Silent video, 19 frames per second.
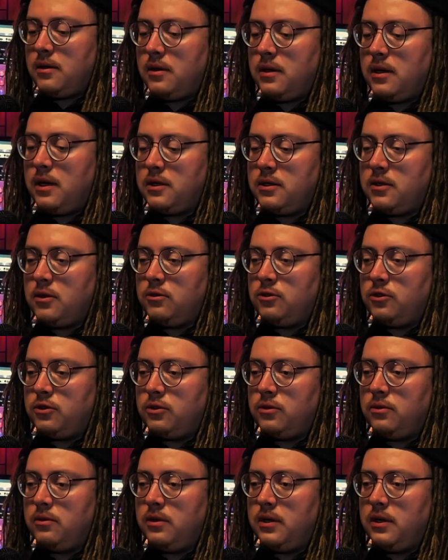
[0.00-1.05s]
Yeah, so
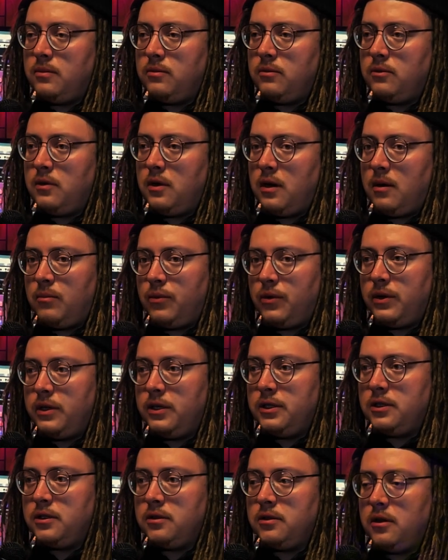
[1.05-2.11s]
Drew and I'm pretty
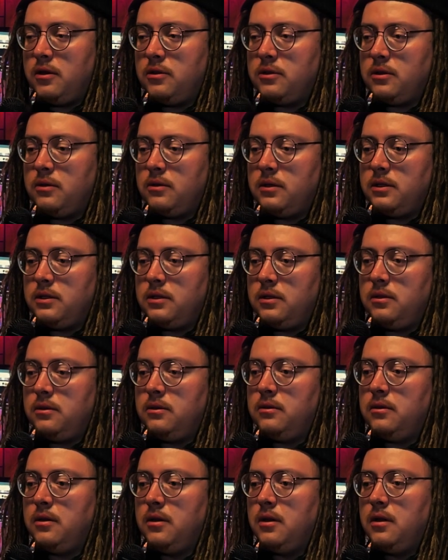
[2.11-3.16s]
sure Loso is
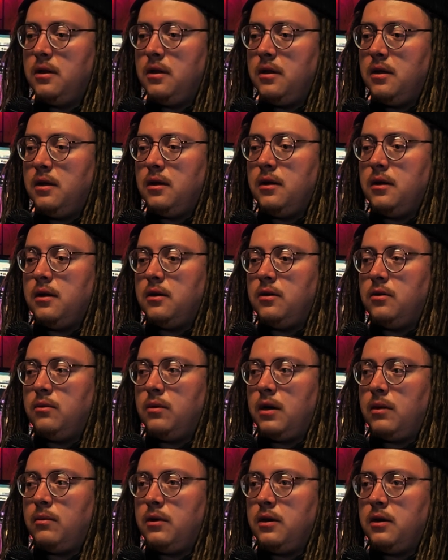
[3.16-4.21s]
too. Who I
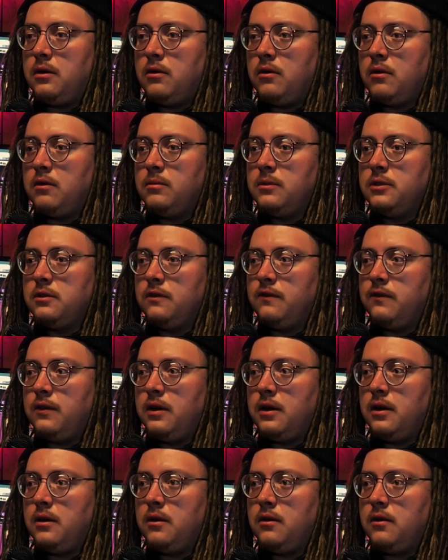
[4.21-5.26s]
What and Artemis the
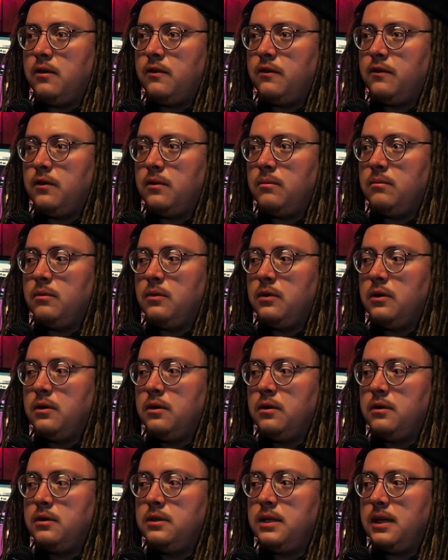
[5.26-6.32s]
Flare are from
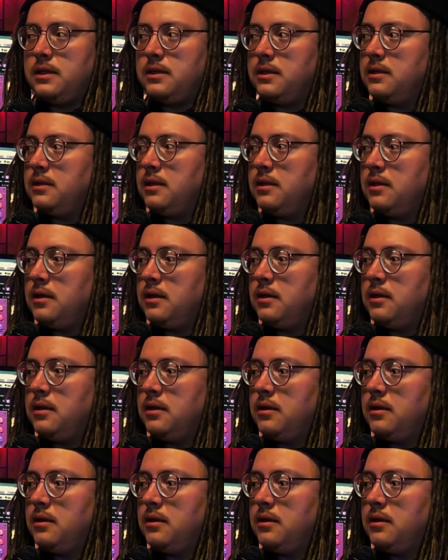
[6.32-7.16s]
Texas, I think.